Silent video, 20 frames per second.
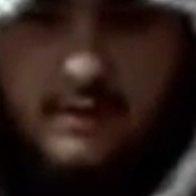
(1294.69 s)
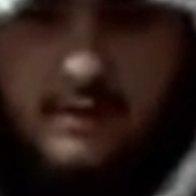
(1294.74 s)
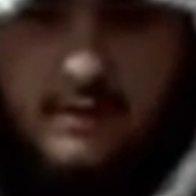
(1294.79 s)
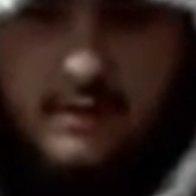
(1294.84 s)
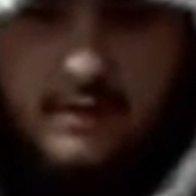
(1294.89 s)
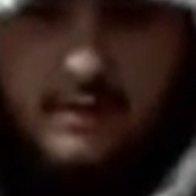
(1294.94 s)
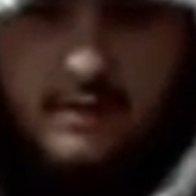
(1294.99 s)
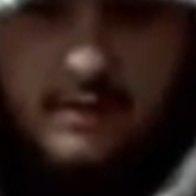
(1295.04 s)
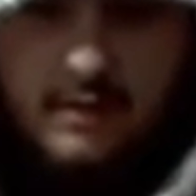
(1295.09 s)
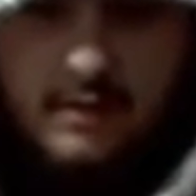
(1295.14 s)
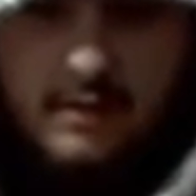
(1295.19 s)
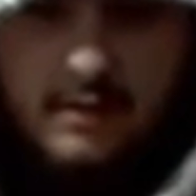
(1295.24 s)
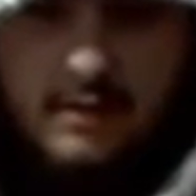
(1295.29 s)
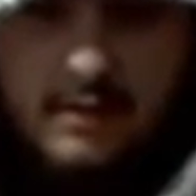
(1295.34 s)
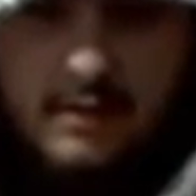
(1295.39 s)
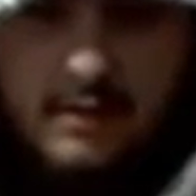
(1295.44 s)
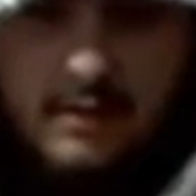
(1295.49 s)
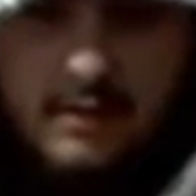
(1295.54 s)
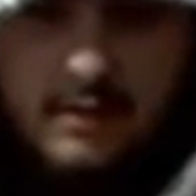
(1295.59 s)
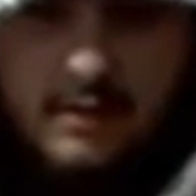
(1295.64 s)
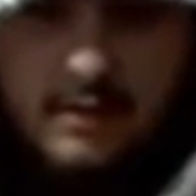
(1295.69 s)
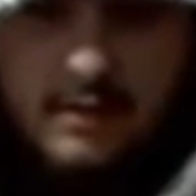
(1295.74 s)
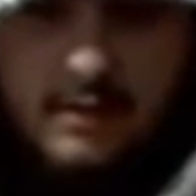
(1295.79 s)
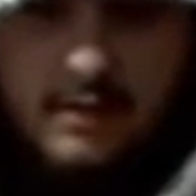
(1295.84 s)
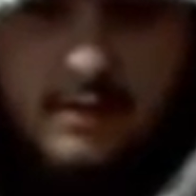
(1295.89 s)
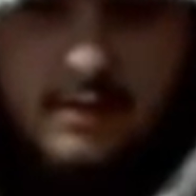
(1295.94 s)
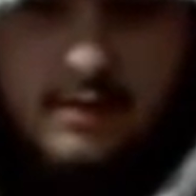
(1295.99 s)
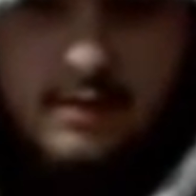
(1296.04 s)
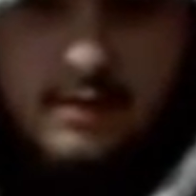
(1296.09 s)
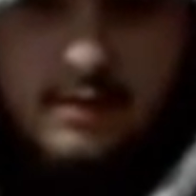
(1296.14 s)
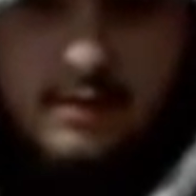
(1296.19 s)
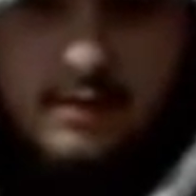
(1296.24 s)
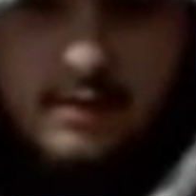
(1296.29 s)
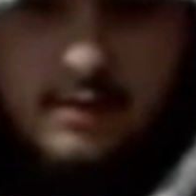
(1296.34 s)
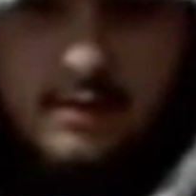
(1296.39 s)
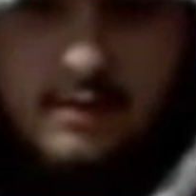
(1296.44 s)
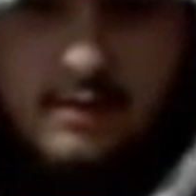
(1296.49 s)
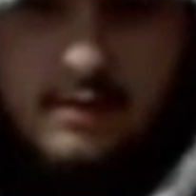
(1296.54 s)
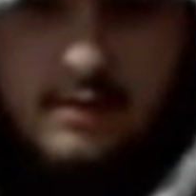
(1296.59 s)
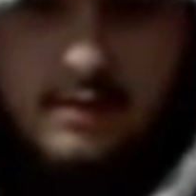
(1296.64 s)

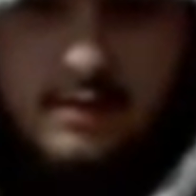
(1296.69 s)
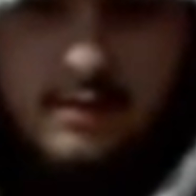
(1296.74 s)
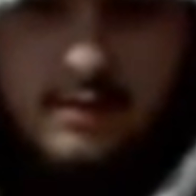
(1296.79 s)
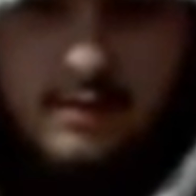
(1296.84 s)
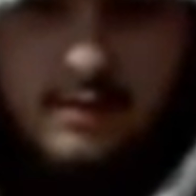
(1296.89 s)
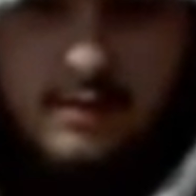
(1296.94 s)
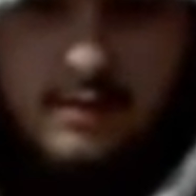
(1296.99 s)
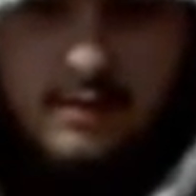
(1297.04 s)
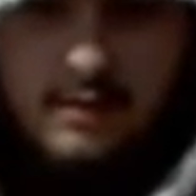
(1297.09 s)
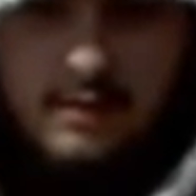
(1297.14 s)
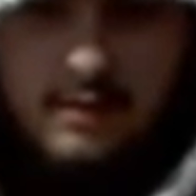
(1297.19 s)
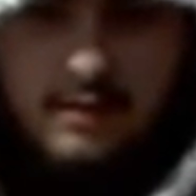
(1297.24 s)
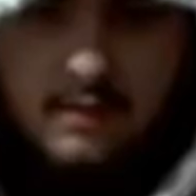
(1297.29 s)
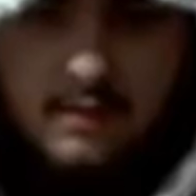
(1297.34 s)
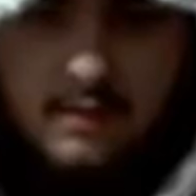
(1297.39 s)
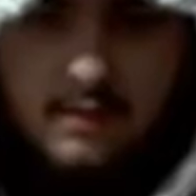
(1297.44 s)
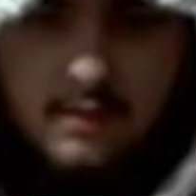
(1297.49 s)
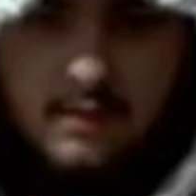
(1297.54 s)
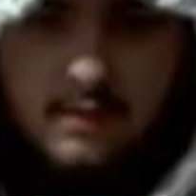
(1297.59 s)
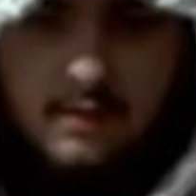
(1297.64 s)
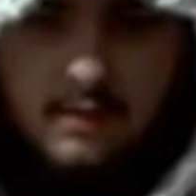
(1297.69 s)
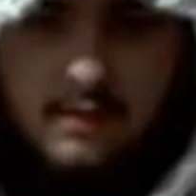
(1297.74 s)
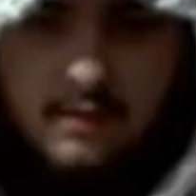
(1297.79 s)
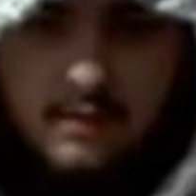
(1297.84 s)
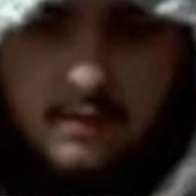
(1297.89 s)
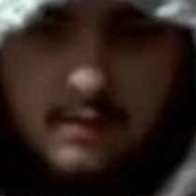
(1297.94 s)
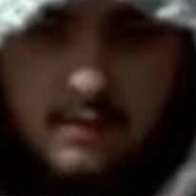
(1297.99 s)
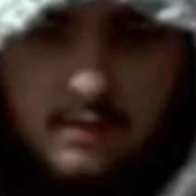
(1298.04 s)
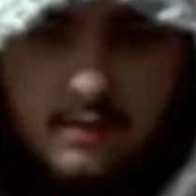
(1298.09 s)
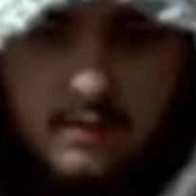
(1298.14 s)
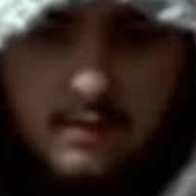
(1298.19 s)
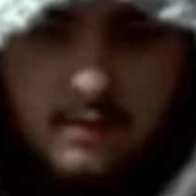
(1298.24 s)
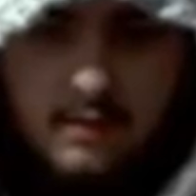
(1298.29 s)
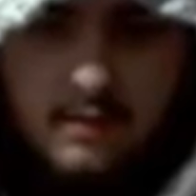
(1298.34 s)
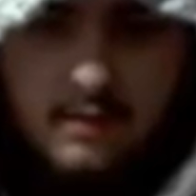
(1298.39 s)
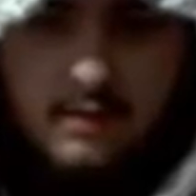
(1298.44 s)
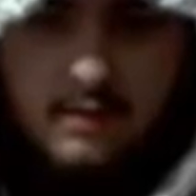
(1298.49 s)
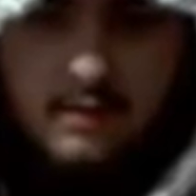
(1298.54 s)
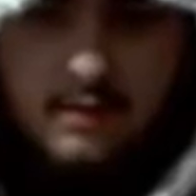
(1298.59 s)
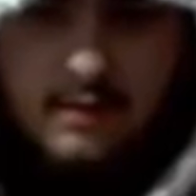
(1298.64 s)

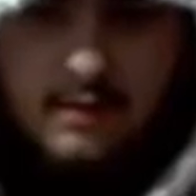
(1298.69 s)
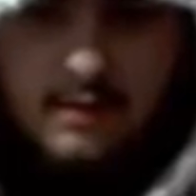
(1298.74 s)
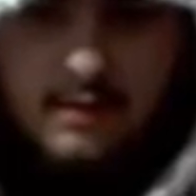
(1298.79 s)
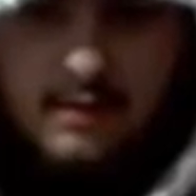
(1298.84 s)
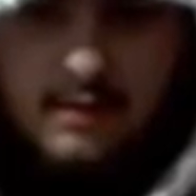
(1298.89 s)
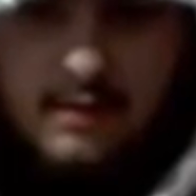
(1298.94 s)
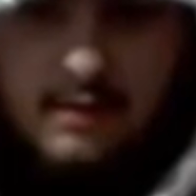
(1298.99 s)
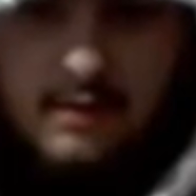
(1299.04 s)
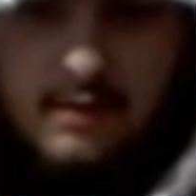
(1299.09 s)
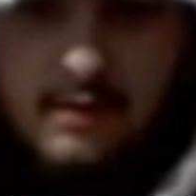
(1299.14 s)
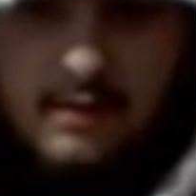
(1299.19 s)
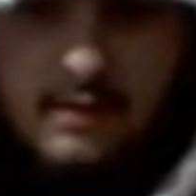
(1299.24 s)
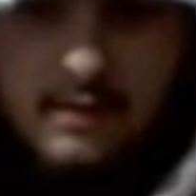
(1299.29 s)
[no speech]